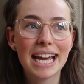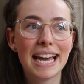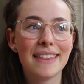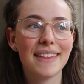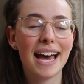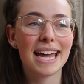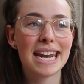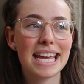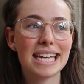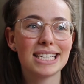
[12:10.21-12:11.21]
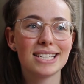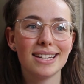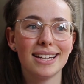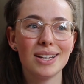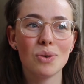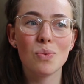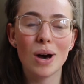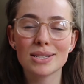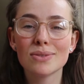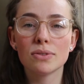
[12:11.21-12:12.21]
in that it
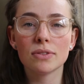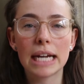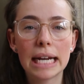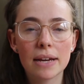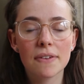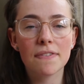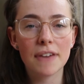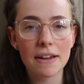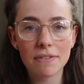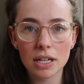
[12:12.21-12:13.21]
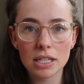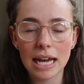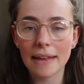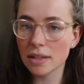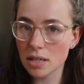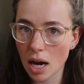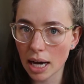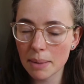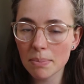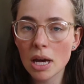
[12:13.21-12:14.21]
wasn't really a favourite at the
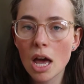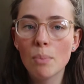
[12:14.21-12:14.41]
time,